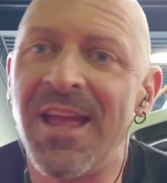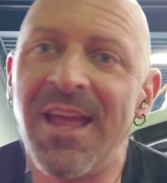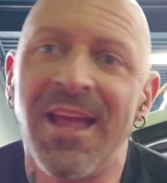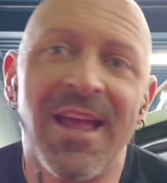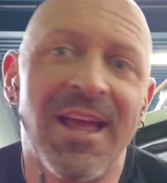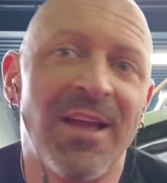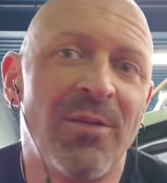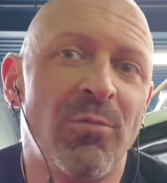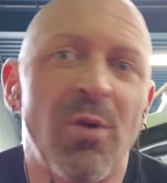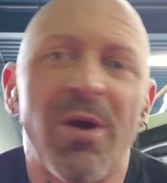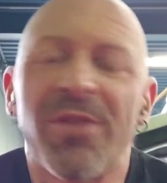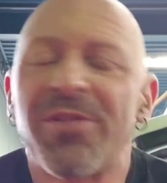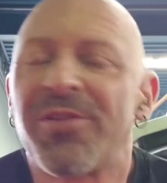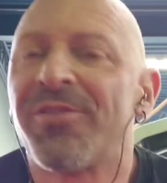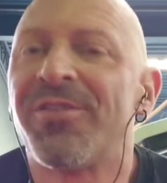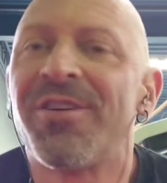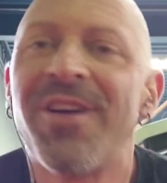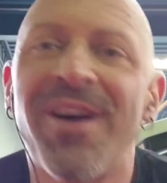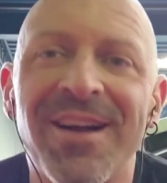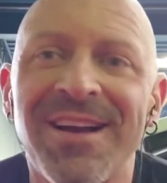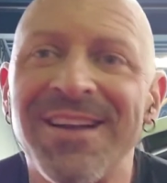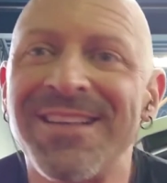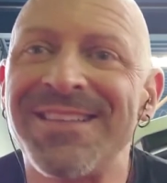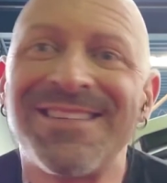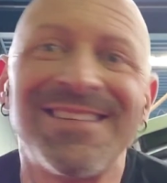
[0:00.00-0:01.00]
and whether or
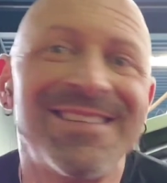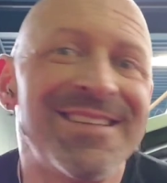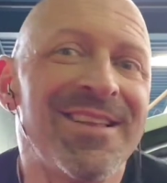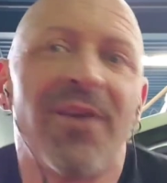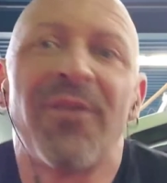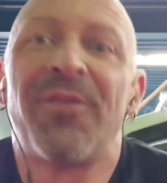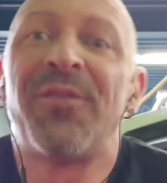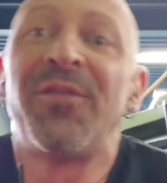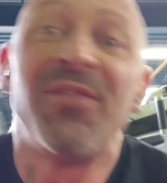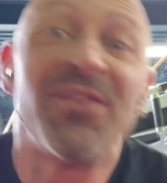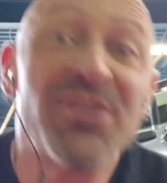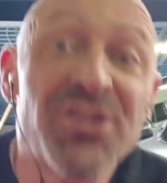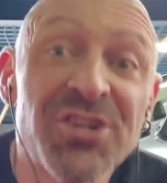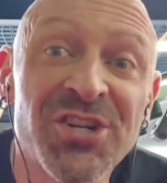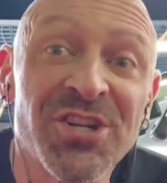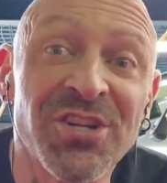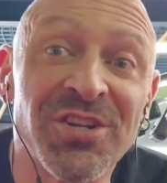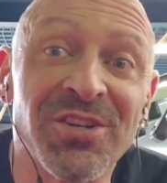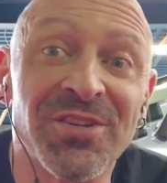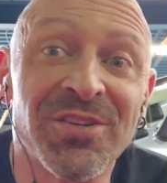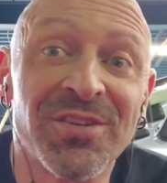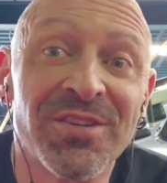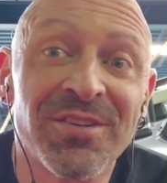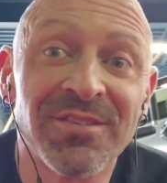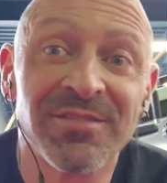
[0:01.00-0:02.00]
not is it
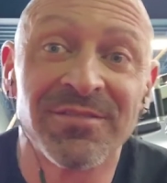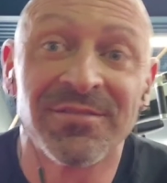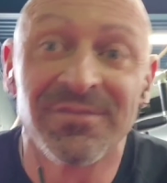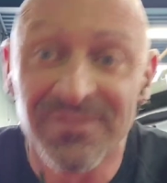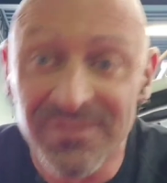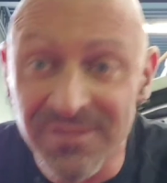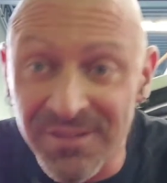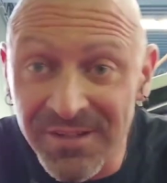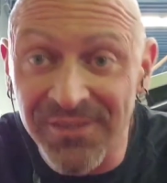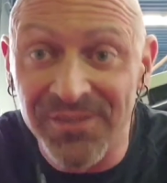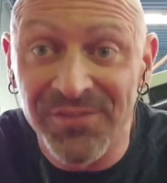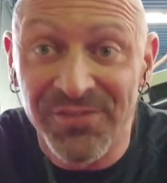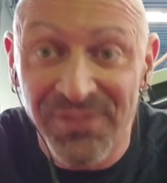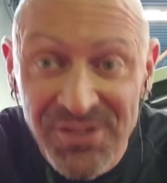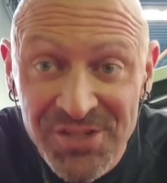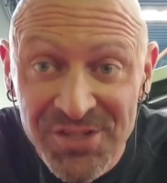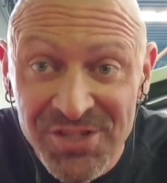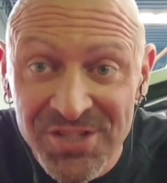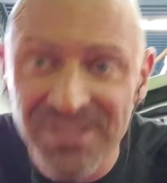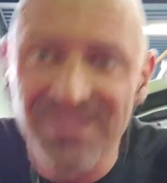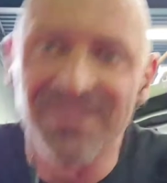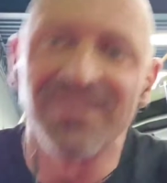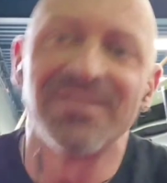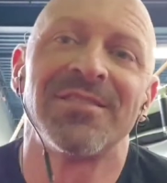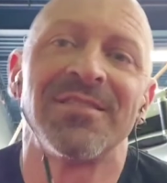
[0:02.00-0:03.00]
efficient,
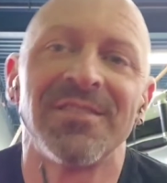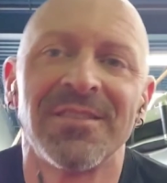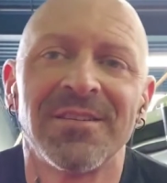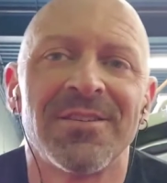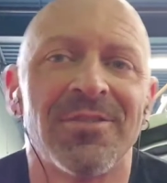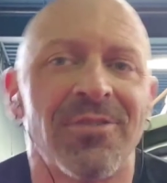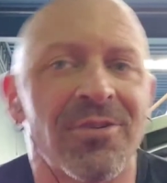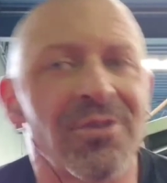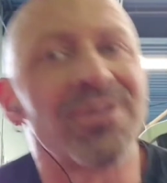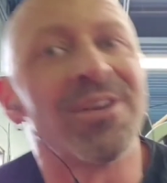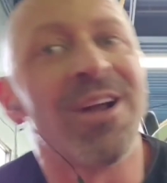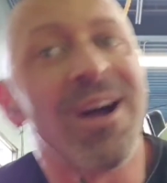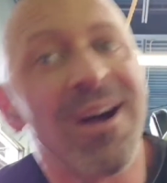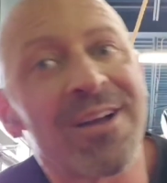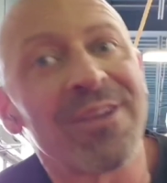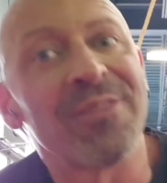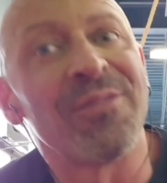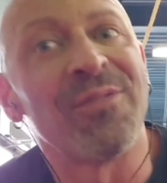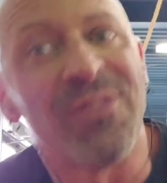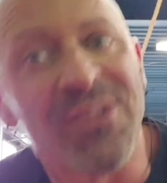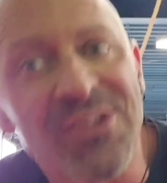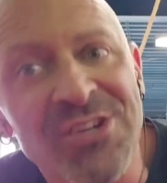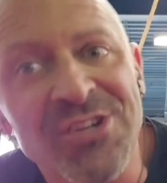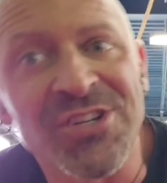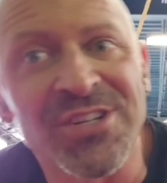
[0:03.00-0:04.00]
efficient or not
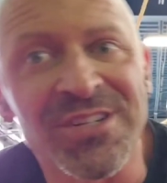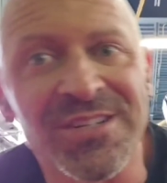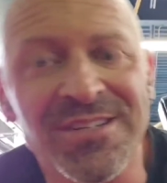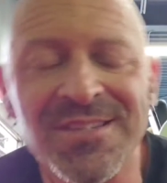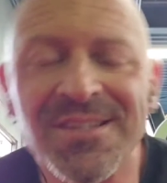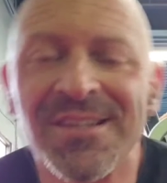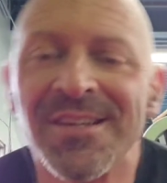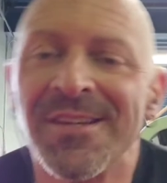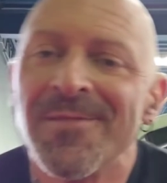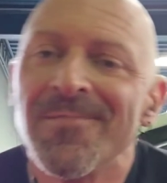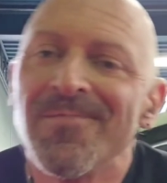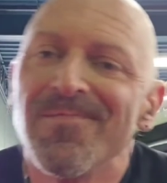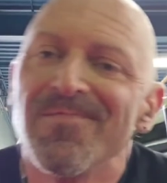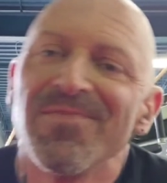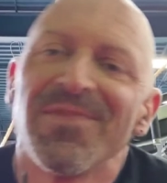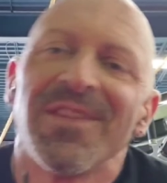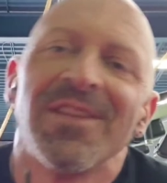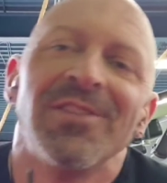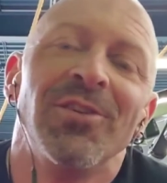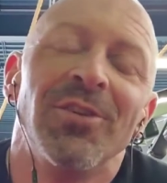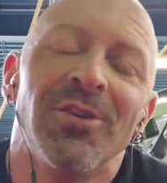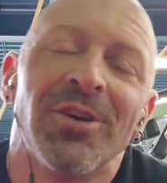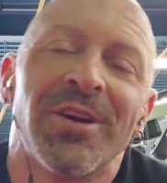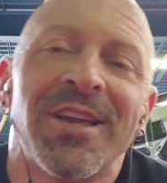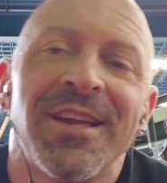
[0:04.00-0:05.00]
efficient.
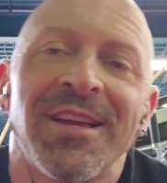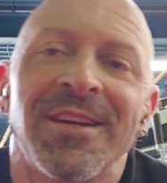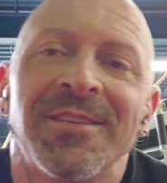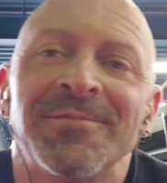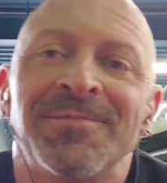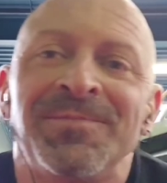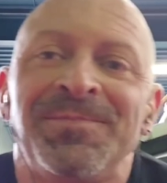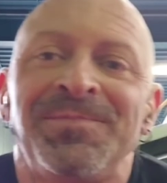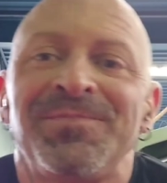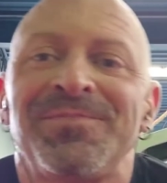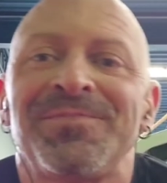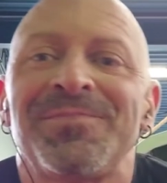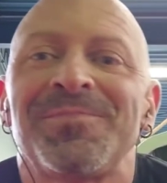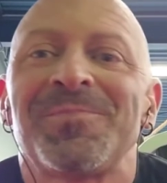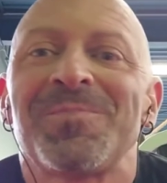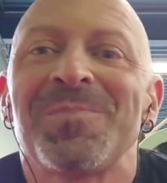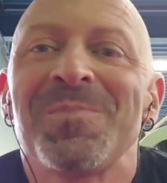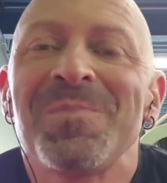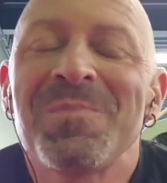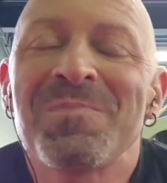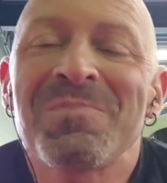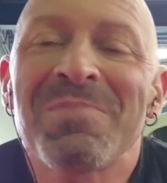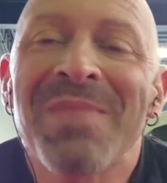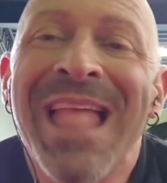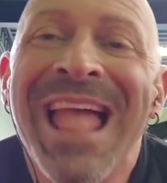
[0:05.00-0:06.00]
Look,
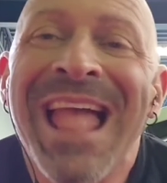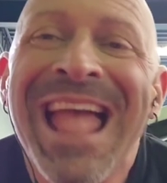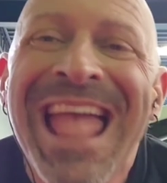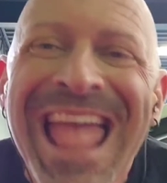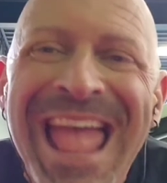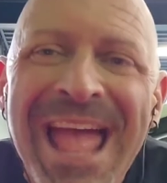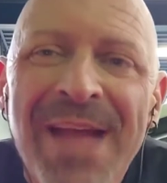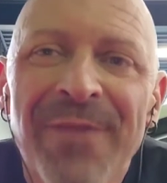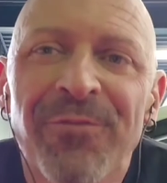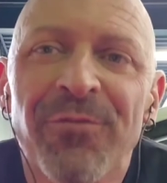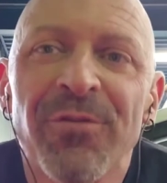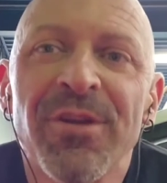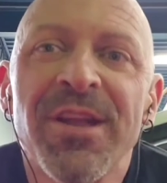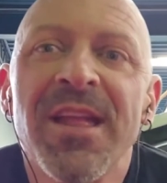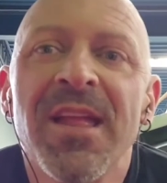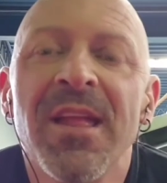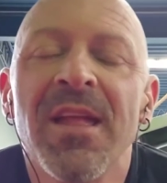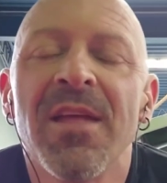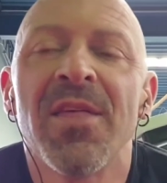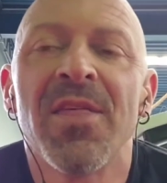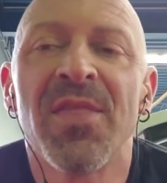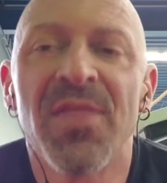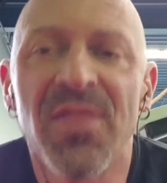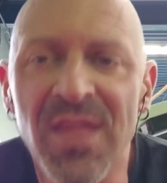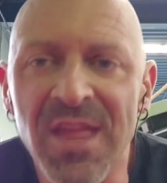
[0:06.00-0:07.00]
everything
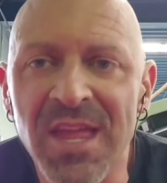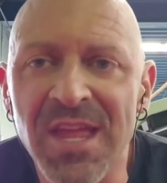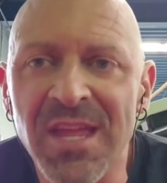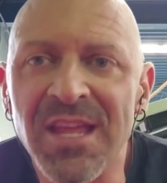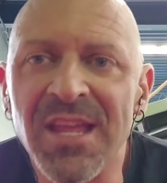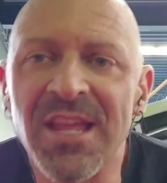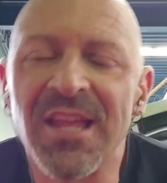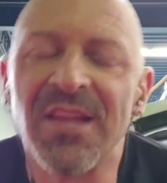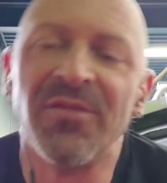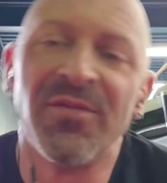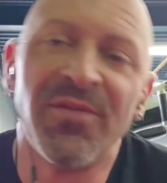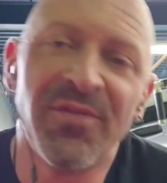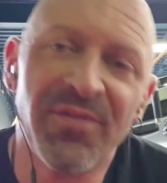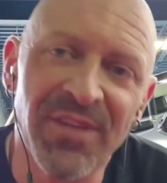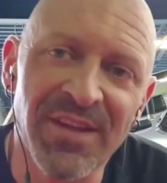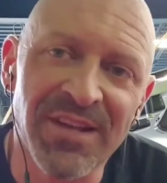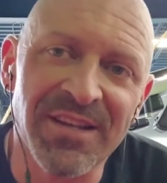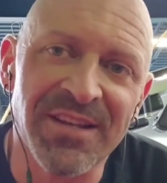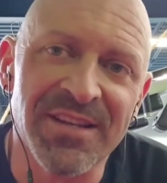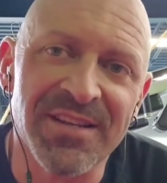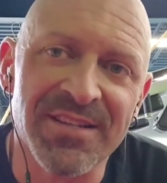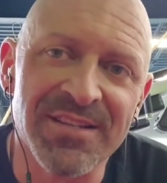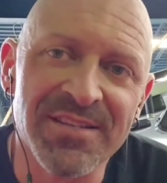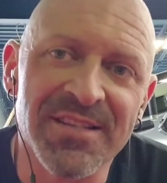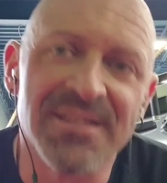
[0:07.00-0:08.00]
in
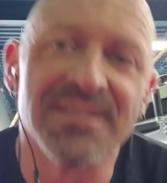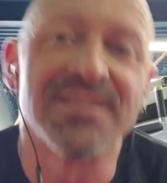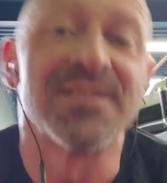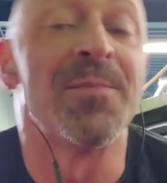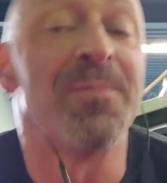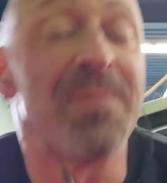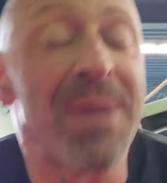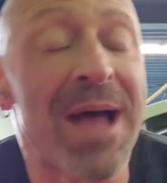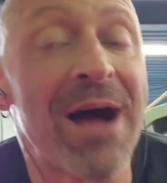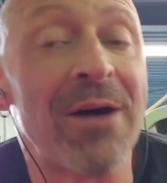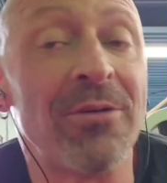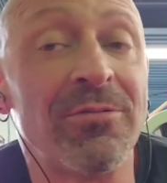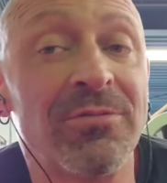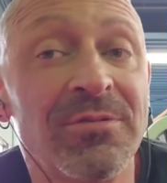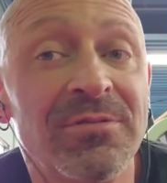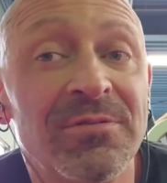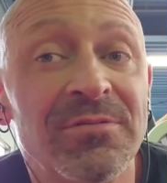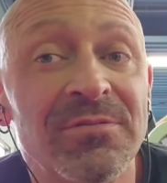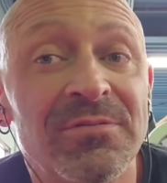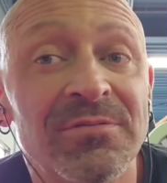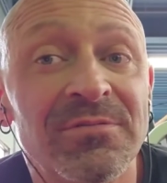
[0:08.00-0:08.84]
fitness is about